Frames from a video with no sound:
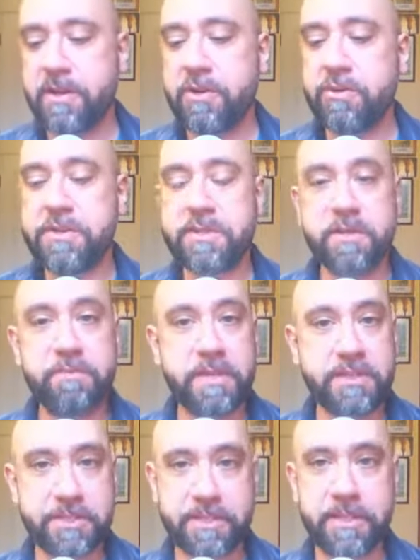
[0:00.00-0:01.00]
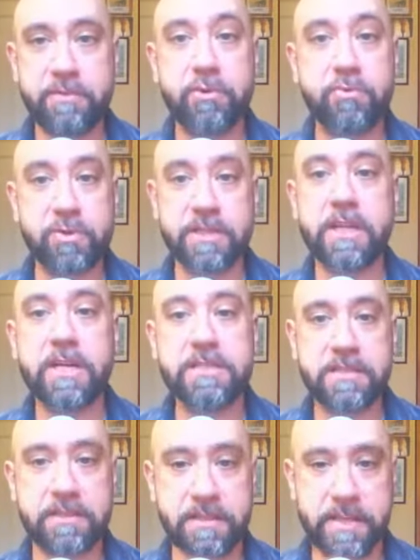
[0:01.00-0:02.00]
who is commissioned and who
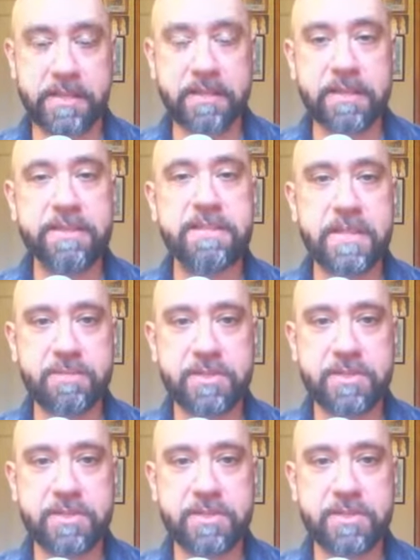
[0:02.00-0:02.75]
reluctantly accepts a